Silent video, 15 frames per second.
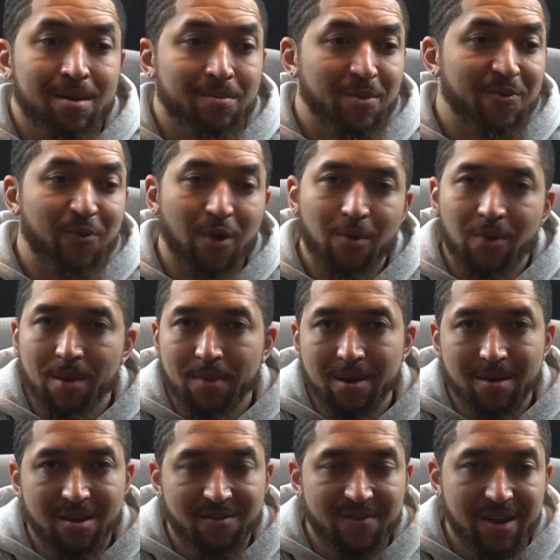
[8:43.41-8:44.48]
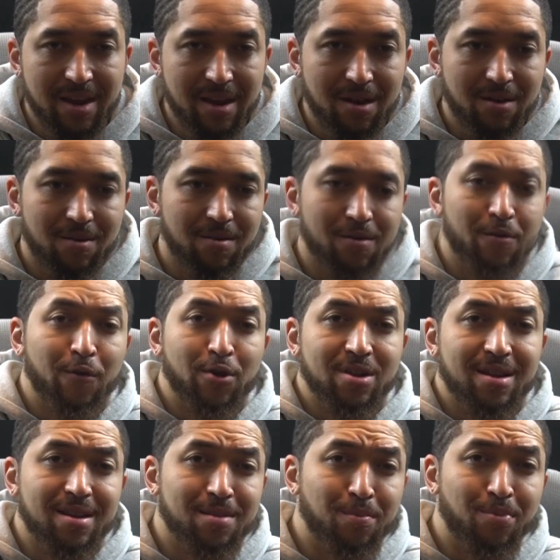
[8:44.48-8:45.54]
Before I wrap up this video, as far as
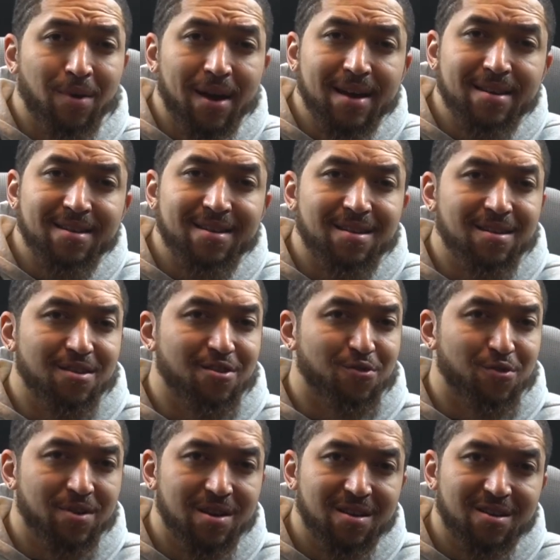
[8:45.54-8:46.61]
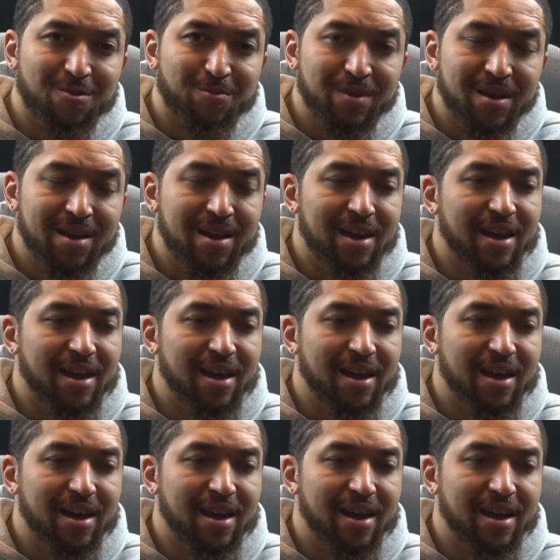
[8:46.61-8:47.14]
like the brightness and the screen display,